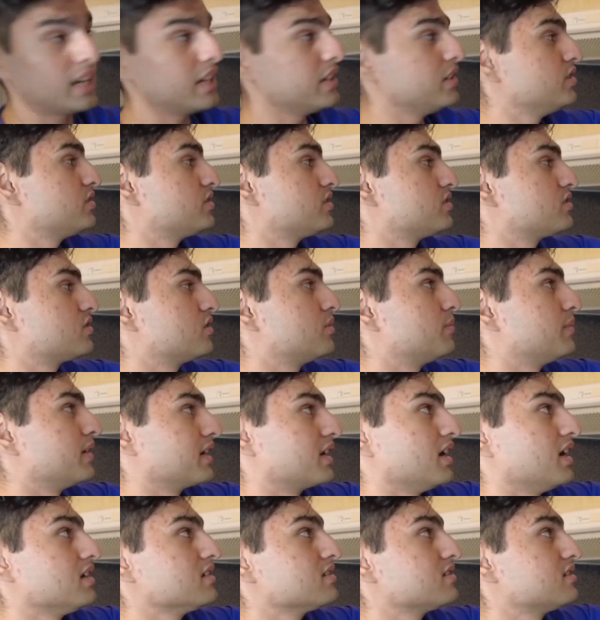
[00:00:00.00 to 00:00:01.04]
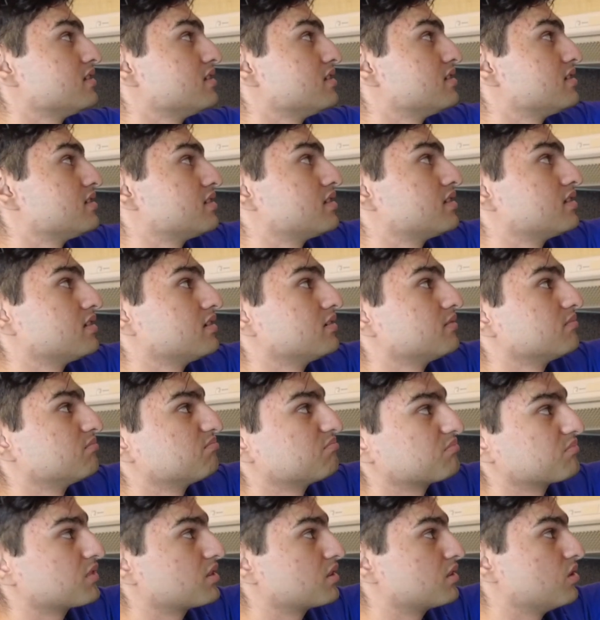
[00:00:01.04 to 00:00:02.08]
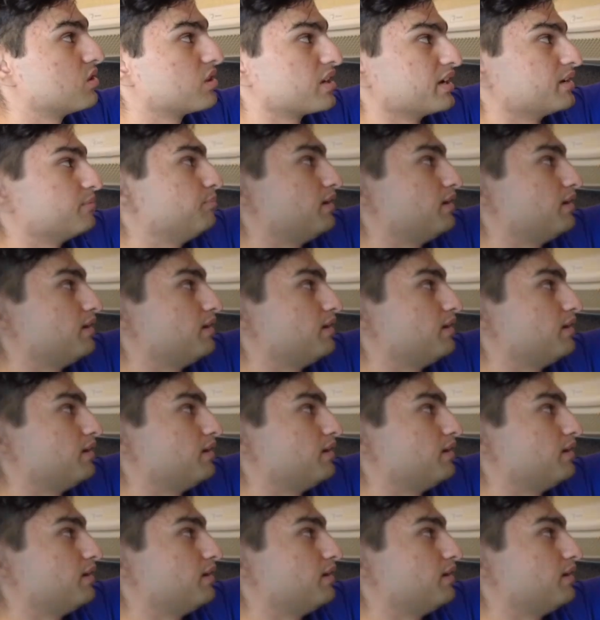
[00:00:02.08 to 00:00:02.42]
I use to store my glasses, cooking